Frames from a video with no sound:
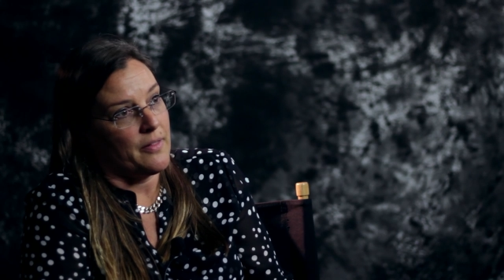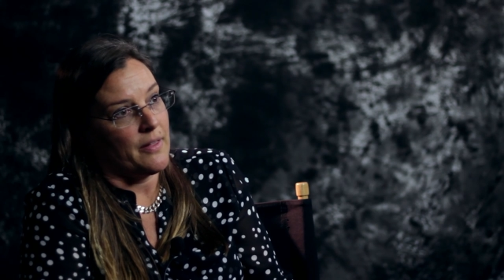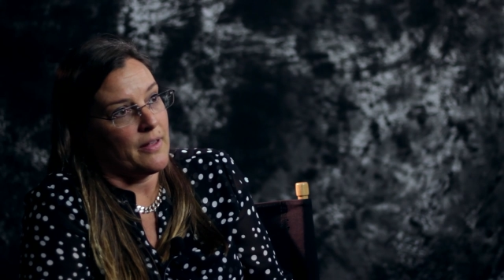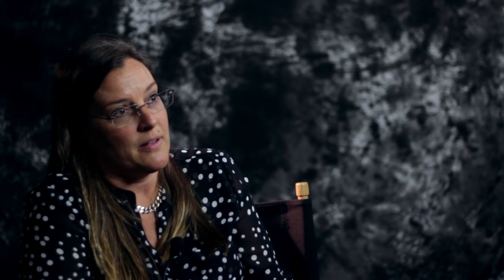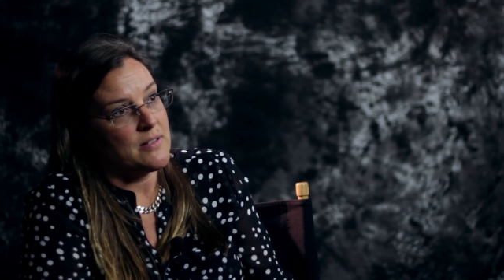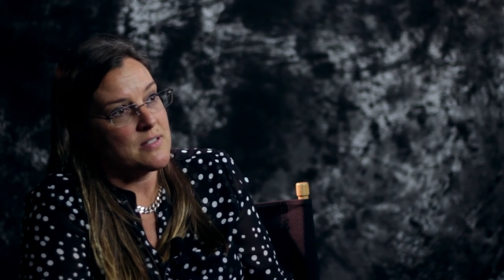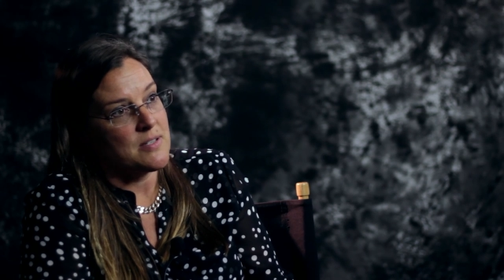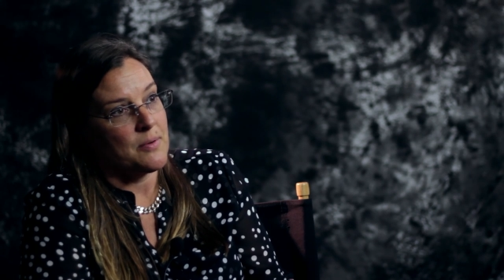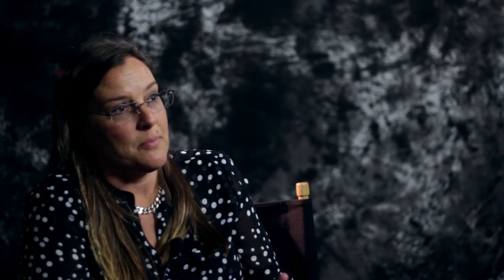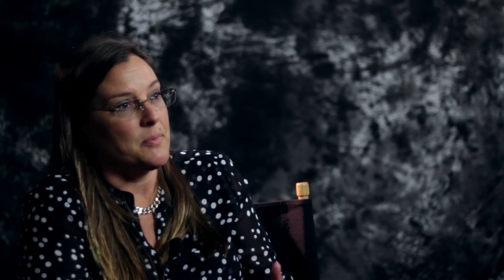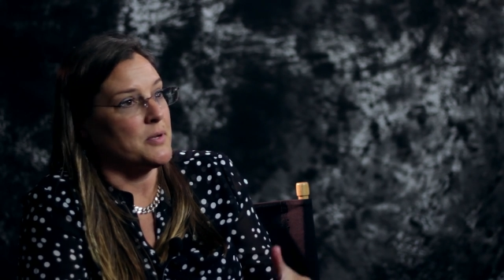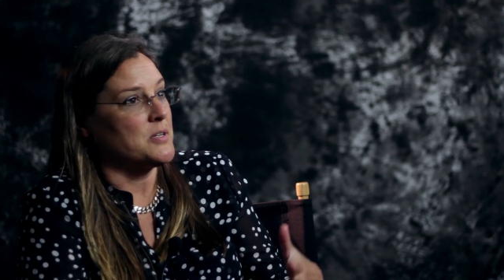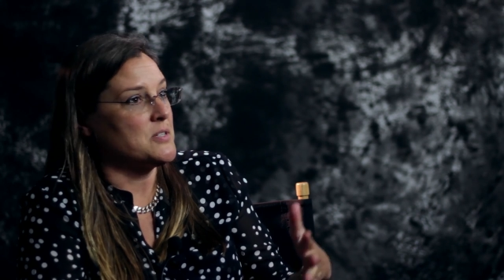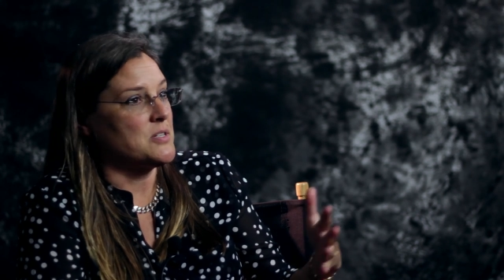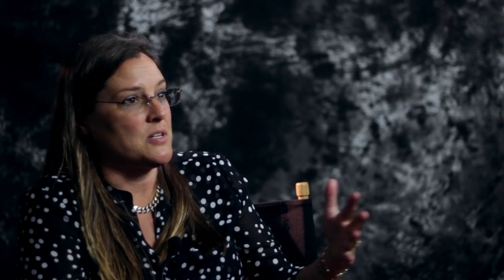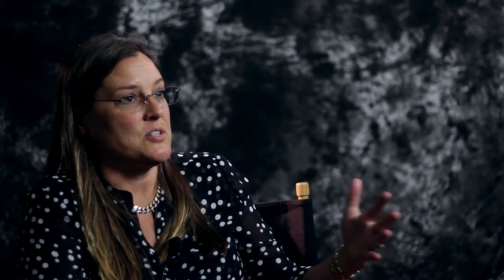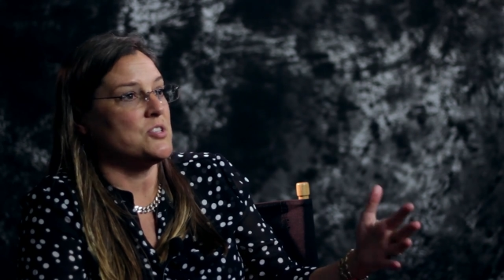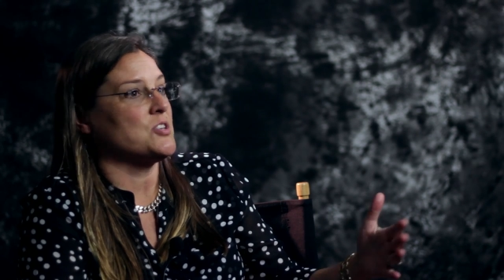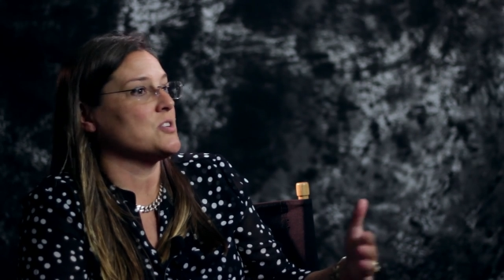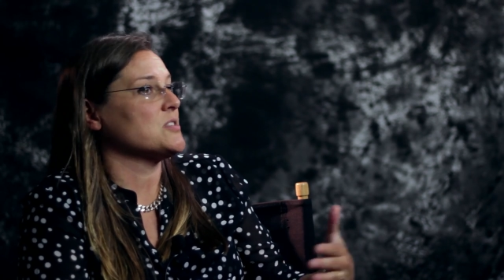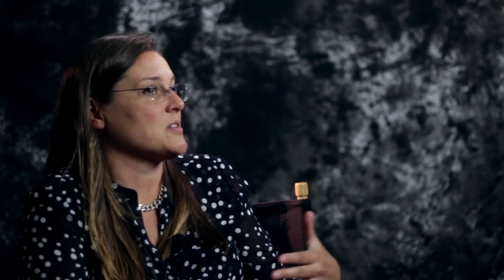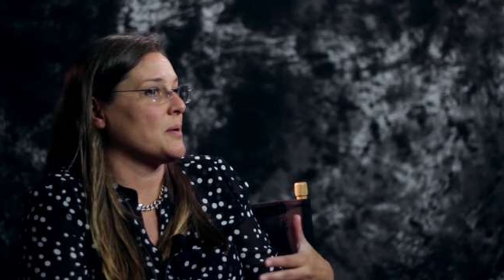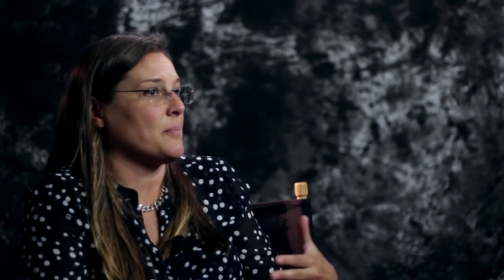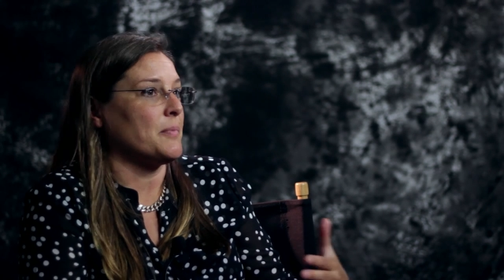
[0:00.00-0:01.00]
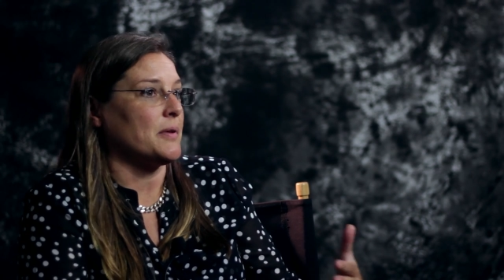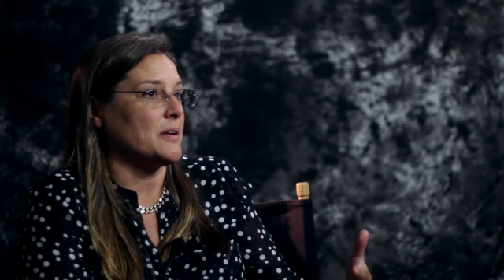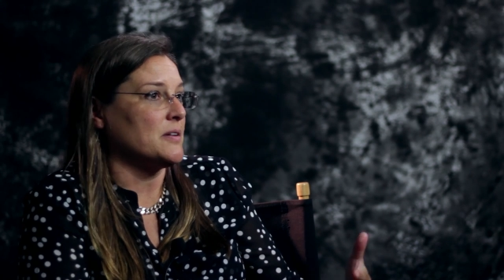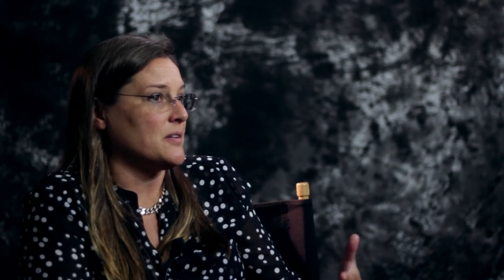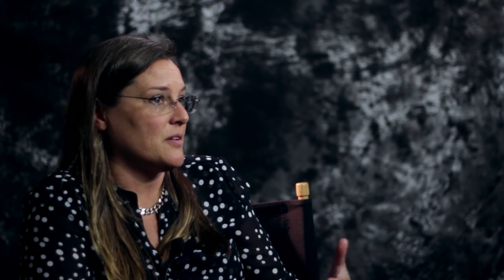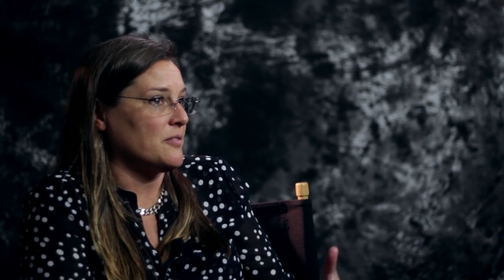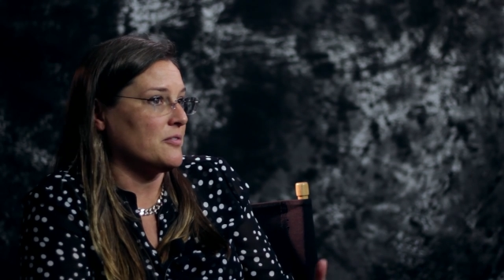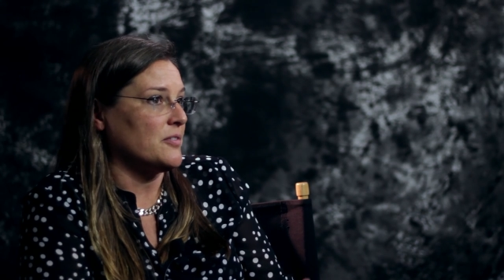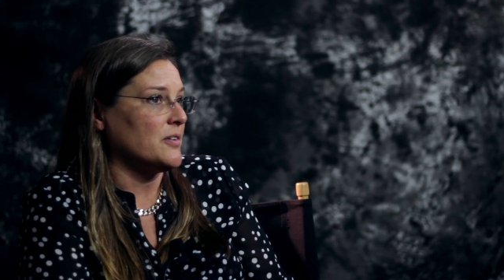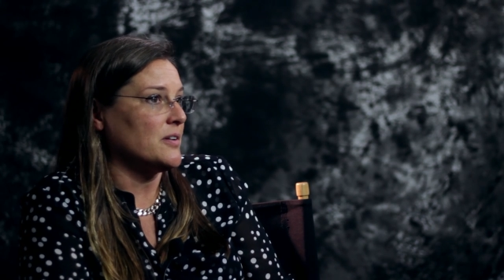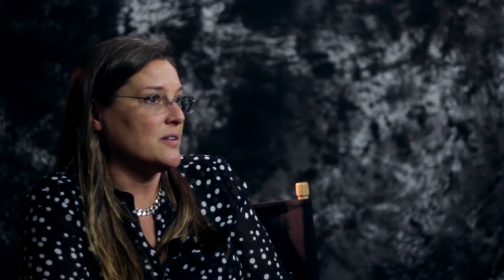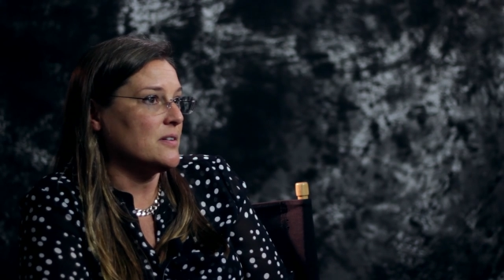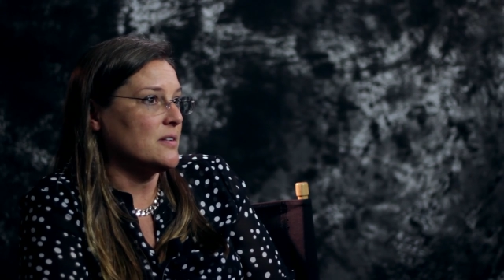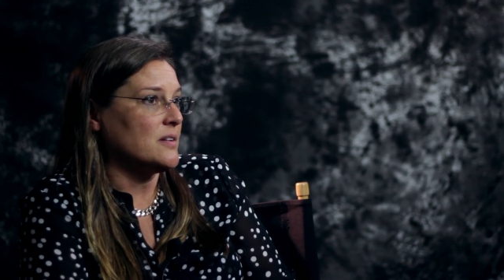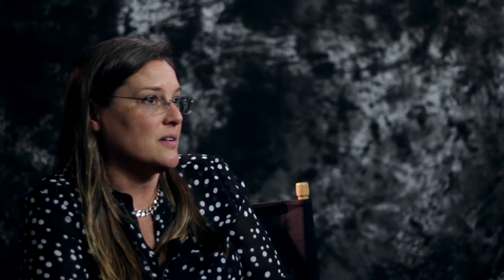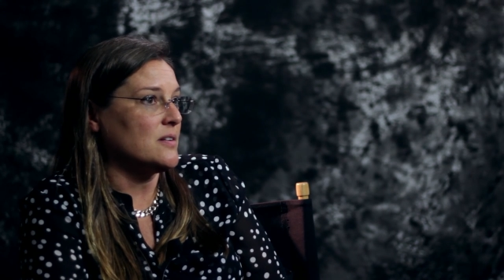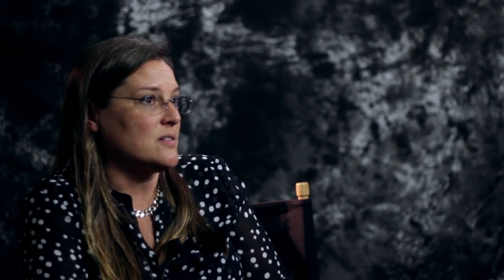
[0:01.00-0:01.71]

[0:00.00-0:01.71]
that somebody's teaching something different.